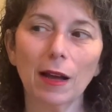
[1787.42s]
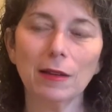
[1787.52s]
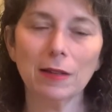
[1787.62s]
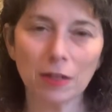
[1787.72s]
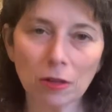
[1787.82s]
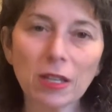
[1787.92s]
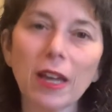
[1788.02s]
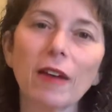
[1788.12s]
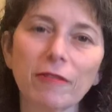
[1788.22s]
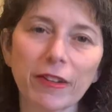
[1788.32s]

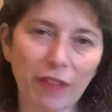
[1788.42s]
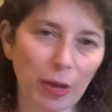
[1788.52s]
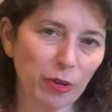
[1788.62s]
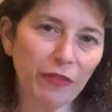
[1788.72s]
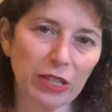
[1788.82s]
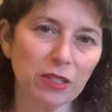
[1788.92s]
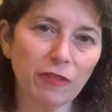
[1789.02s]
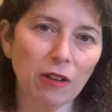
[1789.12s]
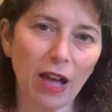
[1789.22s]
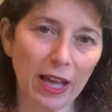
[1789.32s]
nearly every fiber
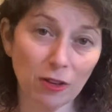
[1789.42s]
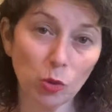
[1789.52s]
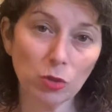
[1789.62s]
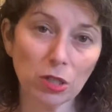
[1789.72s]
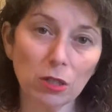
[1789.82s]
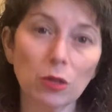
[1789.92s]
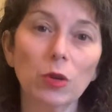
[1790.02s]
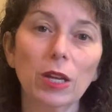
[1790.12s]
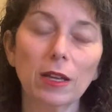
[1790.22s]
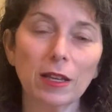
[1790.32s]
festival I go to
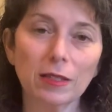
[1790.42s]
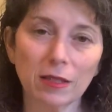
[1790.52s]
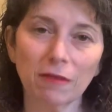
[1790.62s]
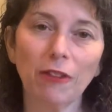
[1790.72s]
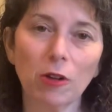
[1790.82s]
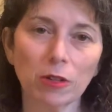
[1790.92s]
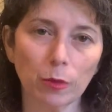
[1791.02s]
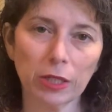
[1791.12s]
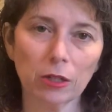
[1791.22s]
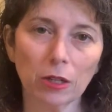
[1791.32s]
is in the fall or
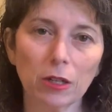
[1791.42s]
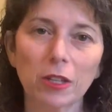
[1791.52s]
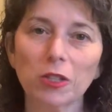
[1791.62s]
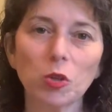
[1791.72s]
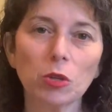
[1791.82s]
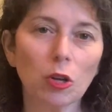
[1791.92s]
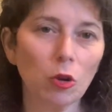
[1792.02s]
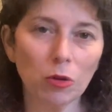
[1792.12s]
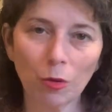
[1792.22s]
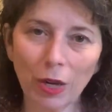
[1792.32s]
winter. So to
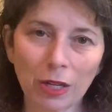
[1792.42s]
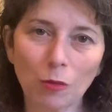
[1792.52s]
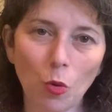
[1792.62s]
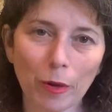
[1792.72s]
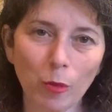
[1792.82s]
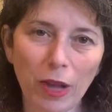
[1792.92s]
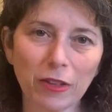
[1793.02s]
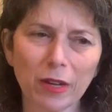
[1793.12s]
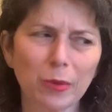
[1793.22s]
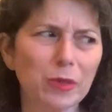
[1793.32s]
go to one in warm
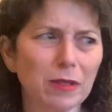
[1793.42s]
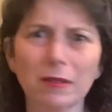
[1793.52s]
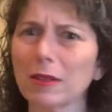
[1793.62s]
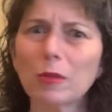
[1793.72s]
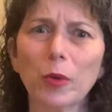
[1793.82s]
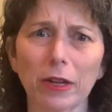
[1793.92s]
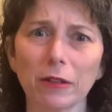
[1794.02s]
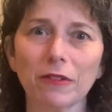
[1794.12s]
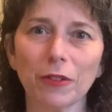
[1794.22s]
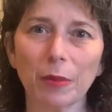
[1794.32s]
weather was a little
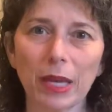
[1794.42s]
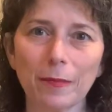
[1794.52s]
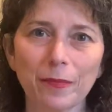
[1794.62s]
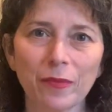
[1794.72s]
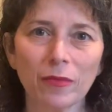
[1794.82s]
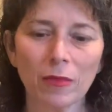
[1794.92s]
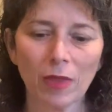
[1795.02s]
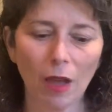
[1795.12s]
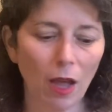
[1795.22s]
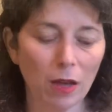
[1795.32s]
weird for me.
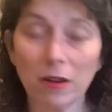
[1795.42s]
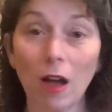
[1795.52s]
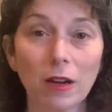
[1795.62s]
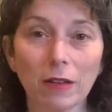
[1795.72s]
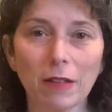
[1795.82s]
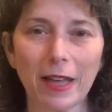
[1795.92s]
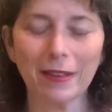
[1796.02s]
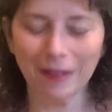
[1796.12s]
not gonna lie.